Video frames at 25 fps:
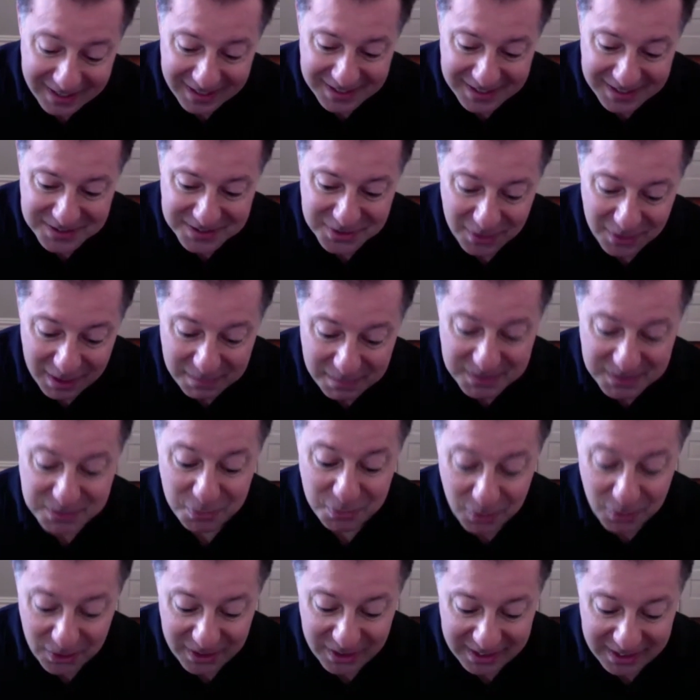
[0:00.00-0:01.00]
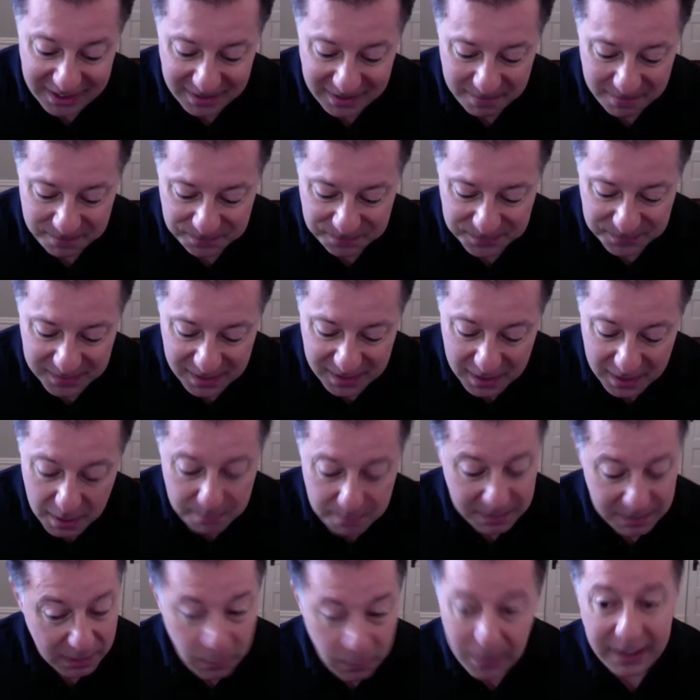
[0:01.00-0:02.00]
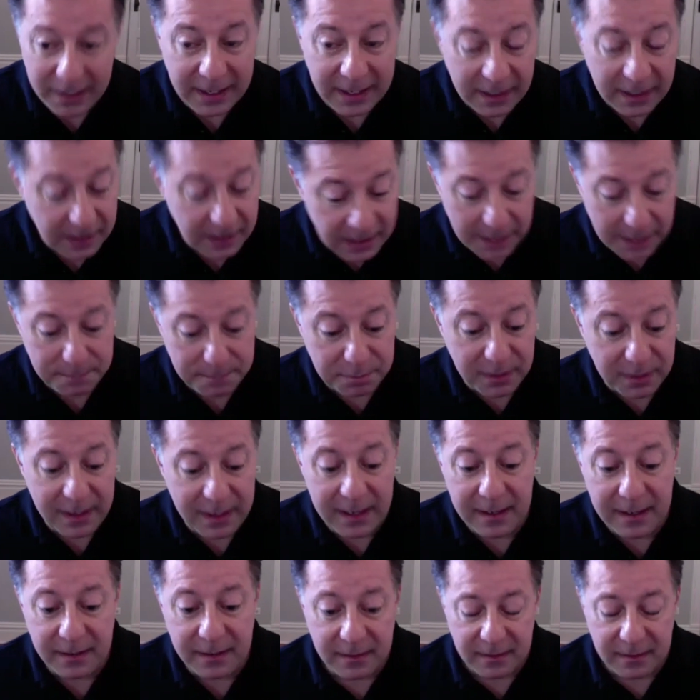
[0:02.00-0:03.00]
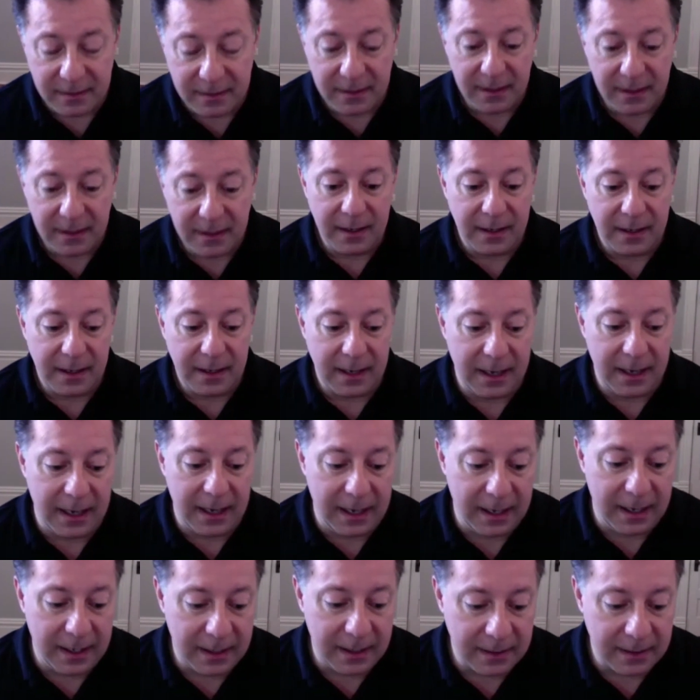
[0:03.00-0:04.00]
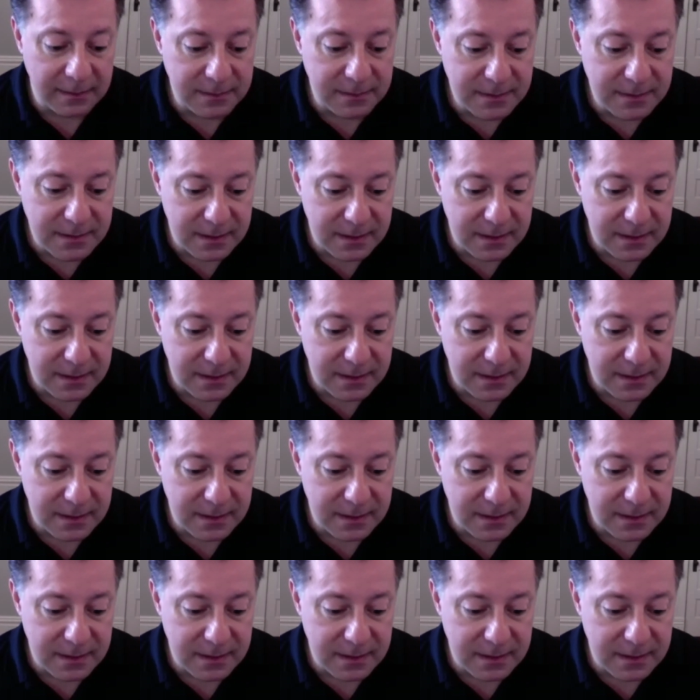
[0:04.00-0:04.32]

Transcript: So I was worried, but I went in and I played, and